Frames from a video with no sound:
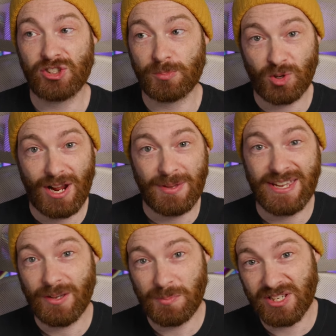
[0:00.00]
subscribe
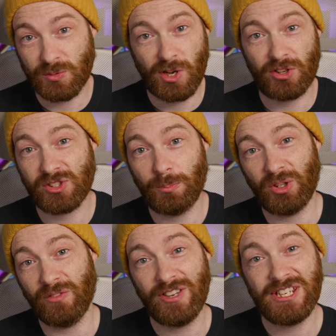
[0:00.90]
here because we also
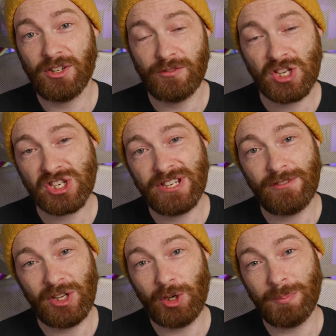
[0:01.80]
put the video version
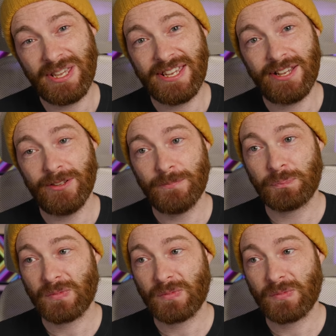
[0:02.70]
of it up here.